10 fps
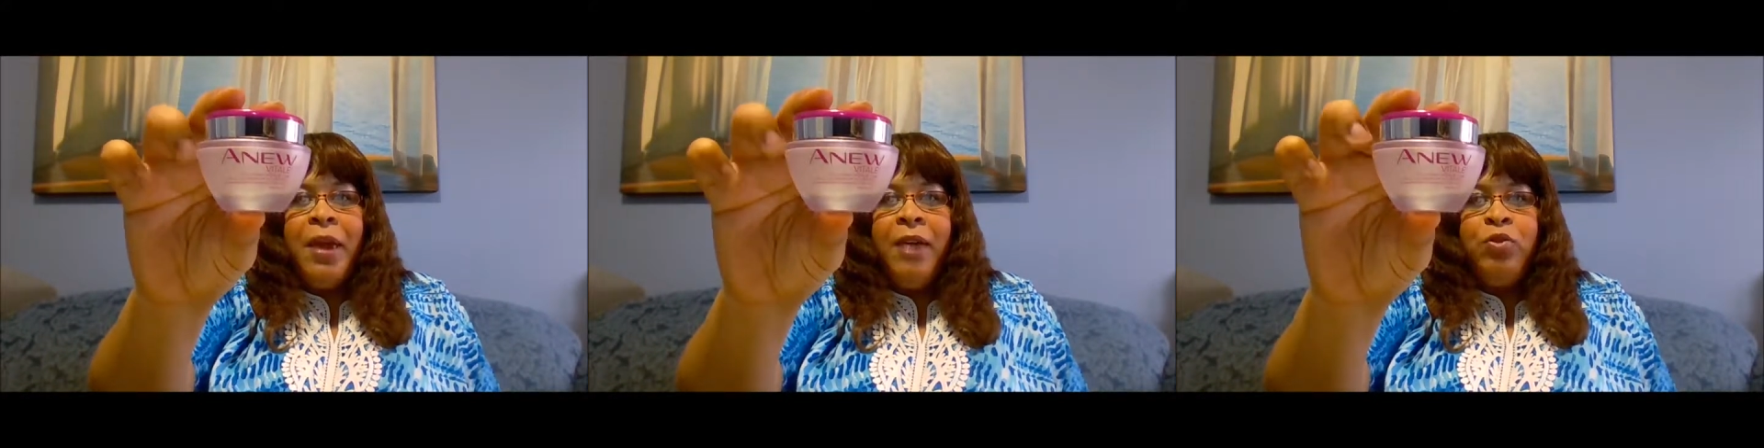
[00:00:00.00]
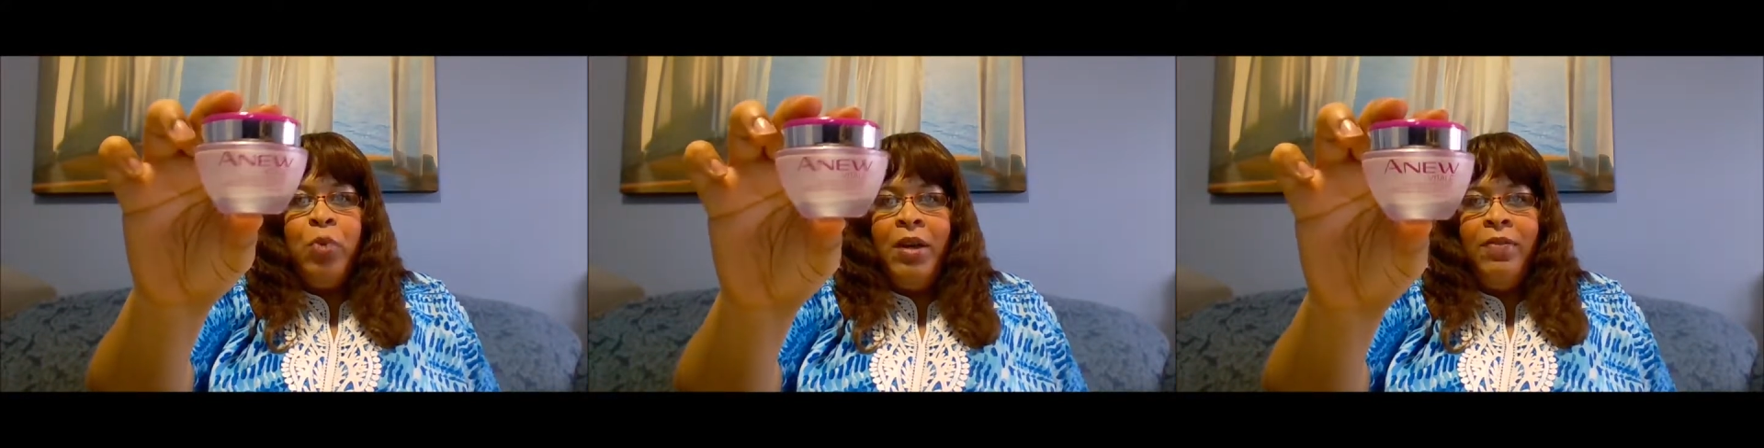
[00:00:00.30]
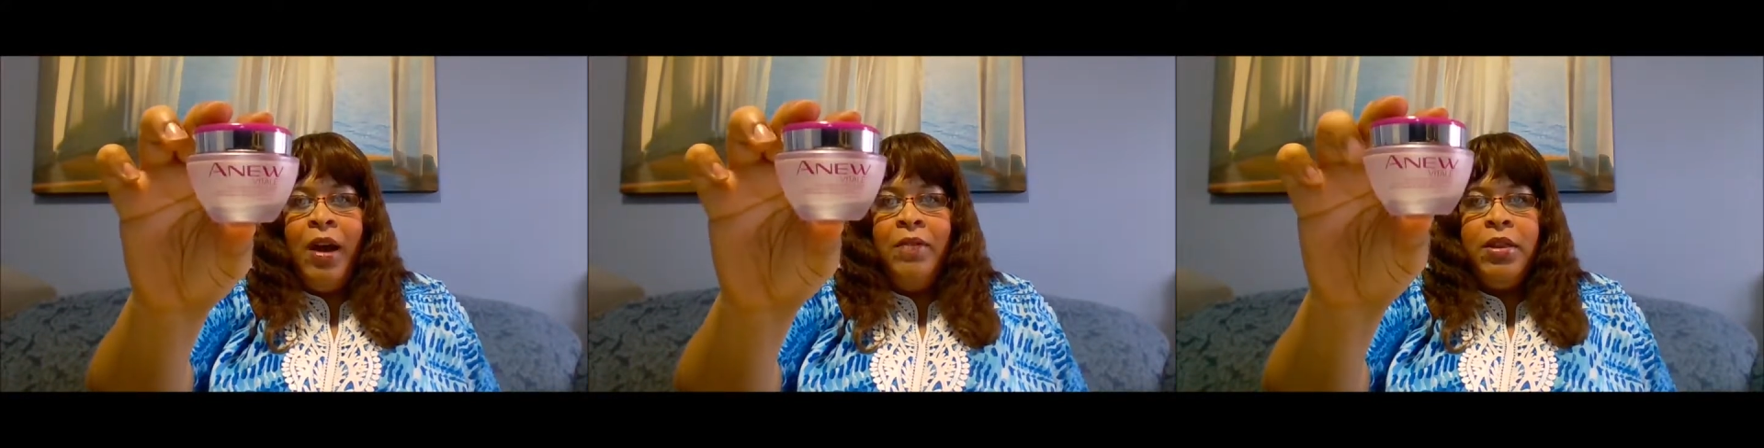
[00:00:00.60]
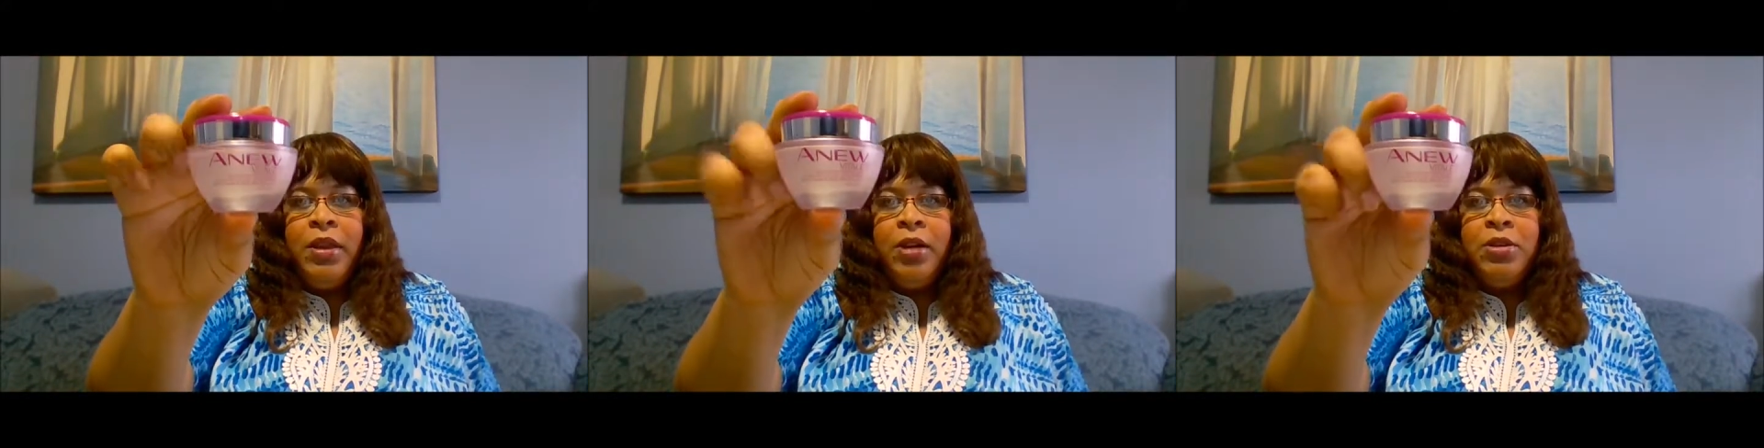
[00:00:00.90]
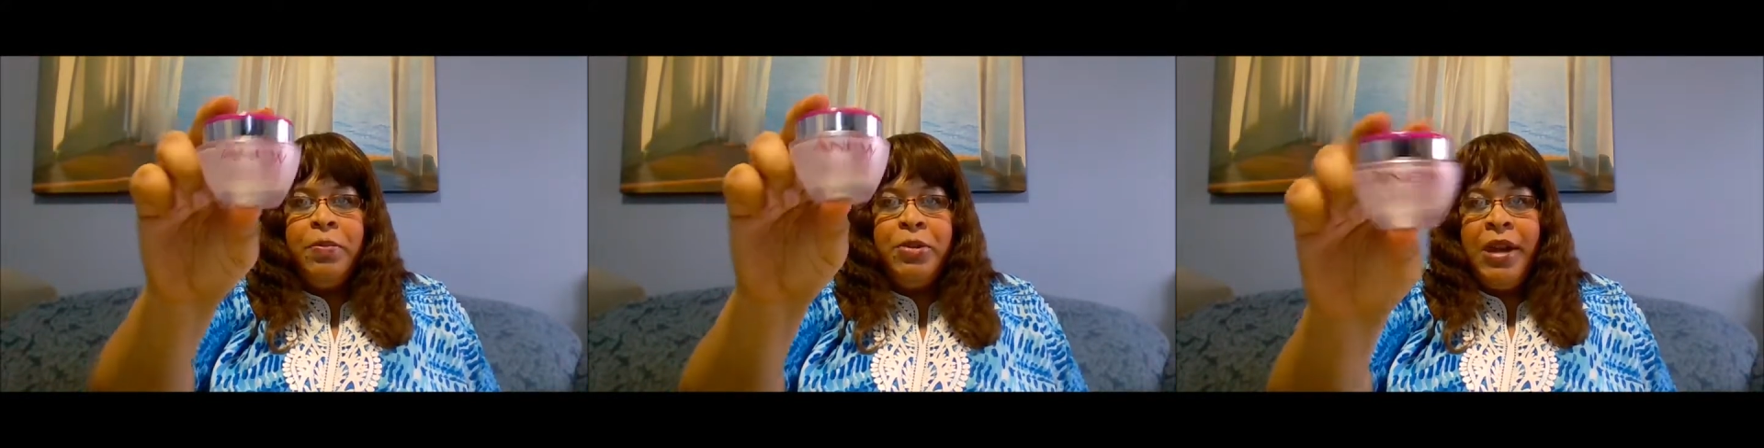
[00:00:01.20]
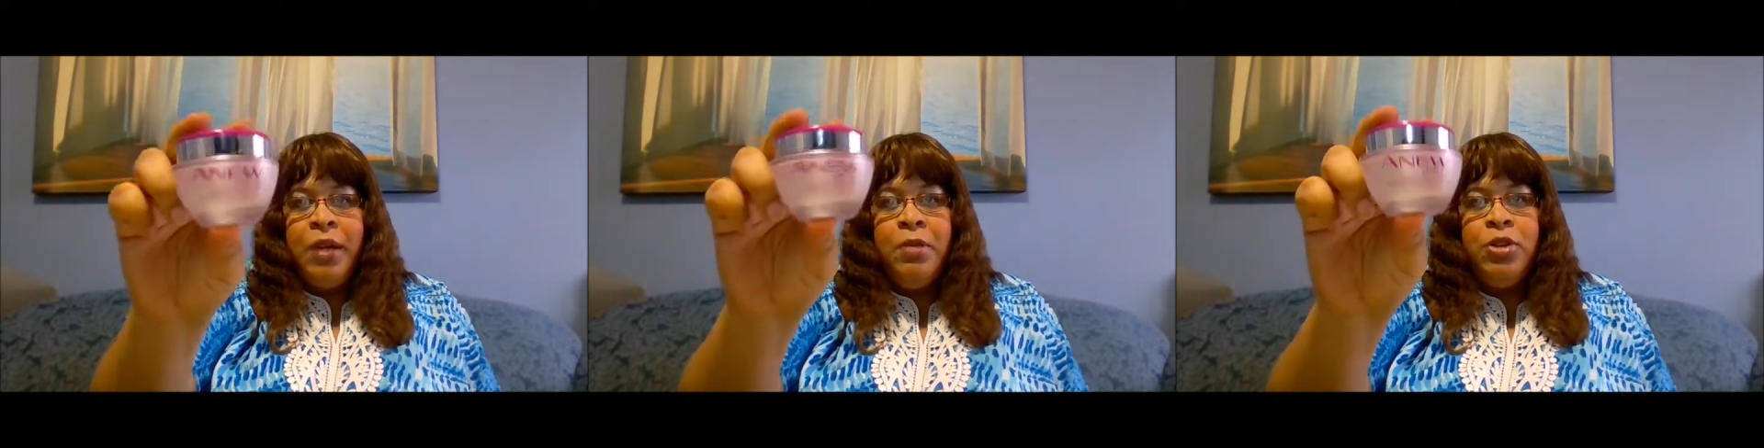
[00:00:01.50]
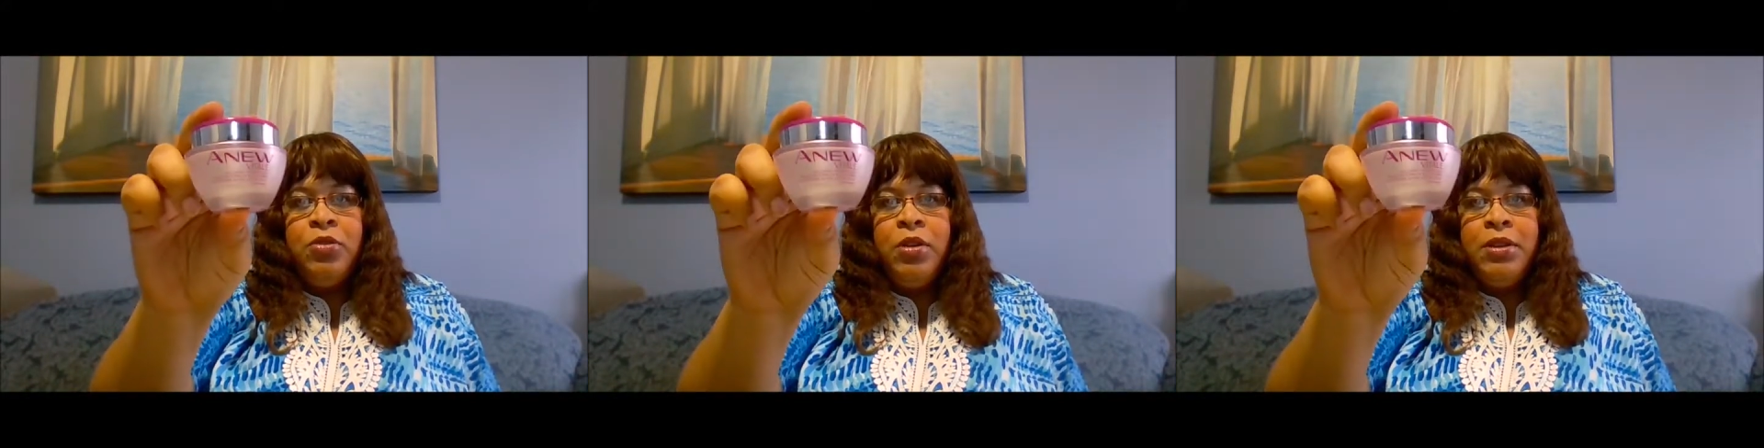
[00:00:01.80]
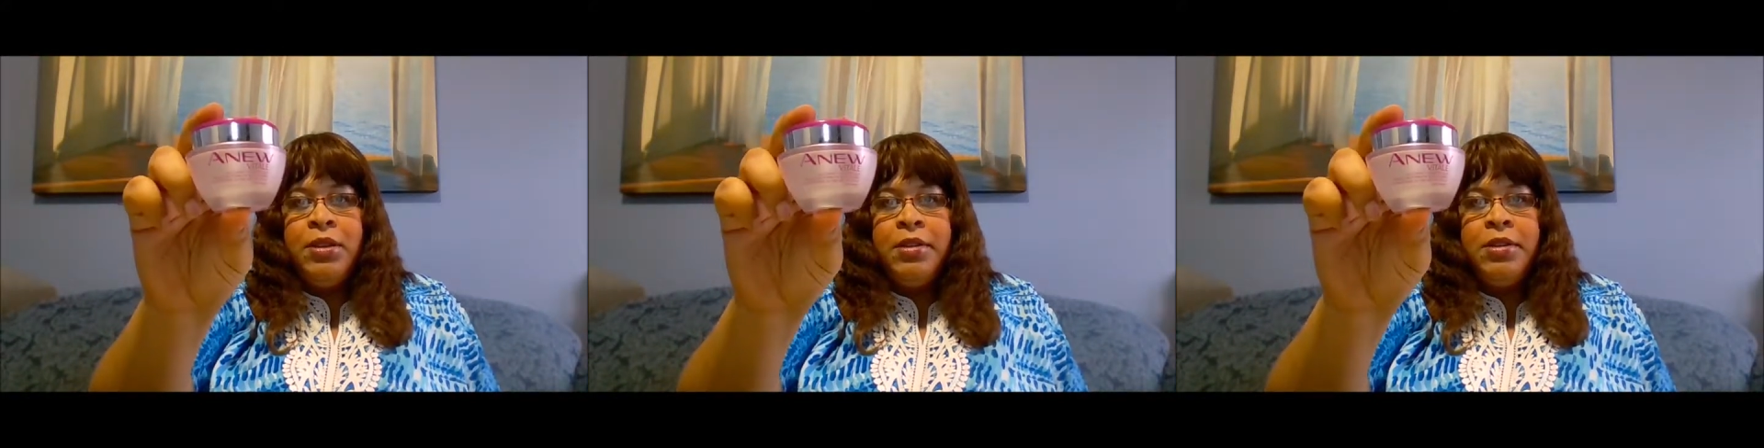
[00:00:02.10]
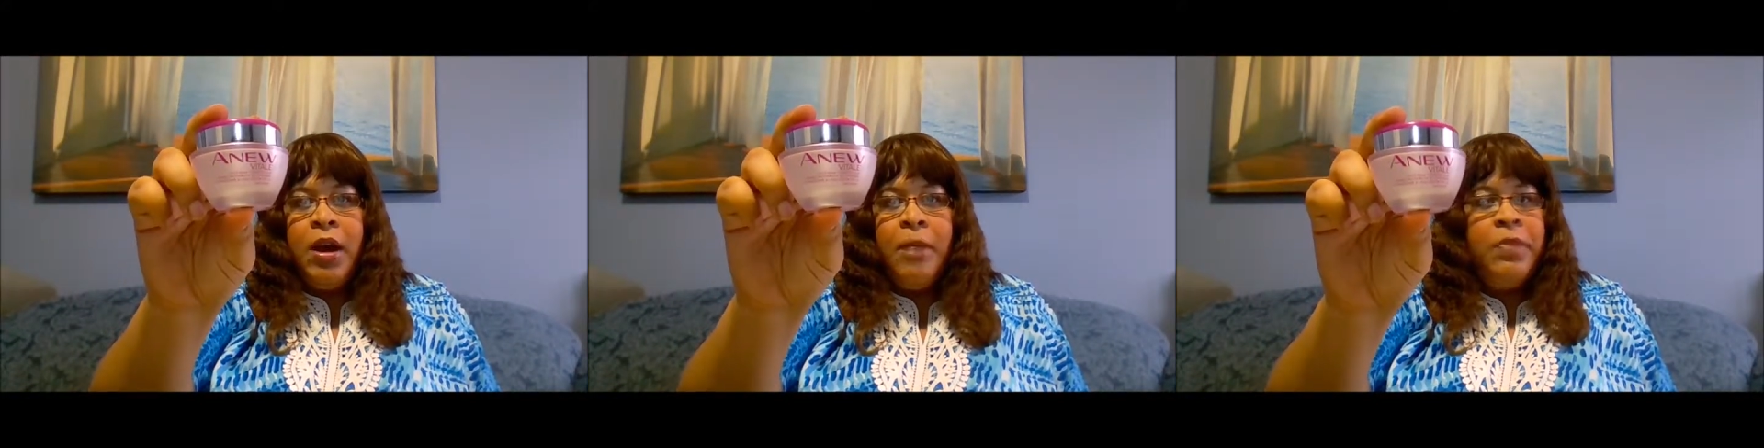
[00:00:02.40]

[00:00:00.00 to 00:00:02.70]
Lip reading: 25 in there to protect me during the daytime.